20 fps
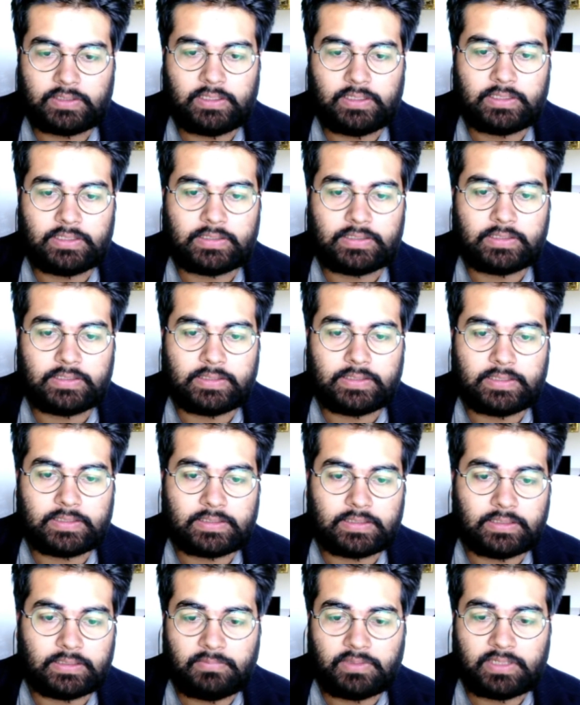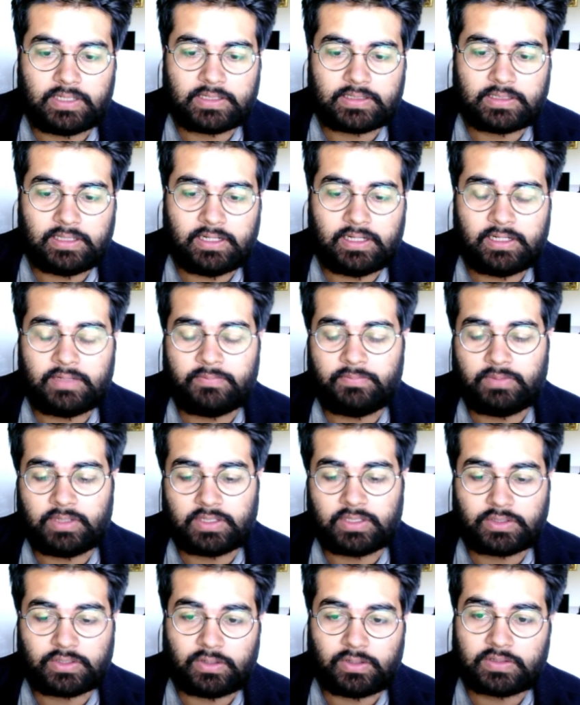let's say Tesla, the
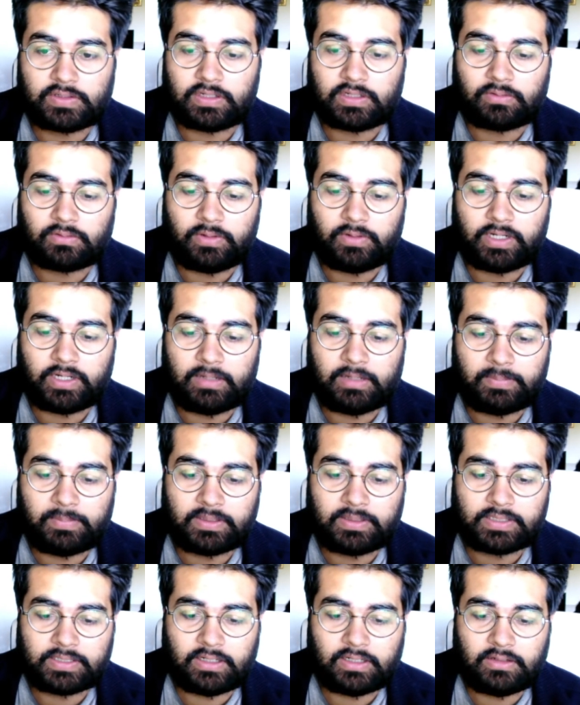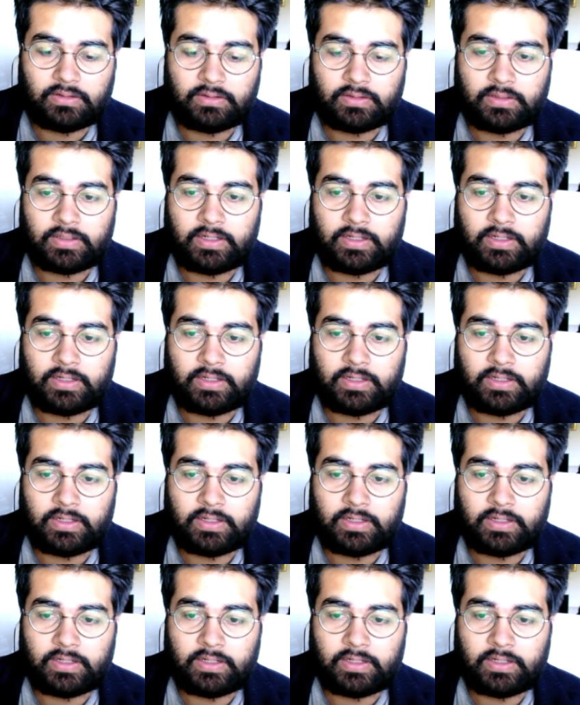stocks are going up and down,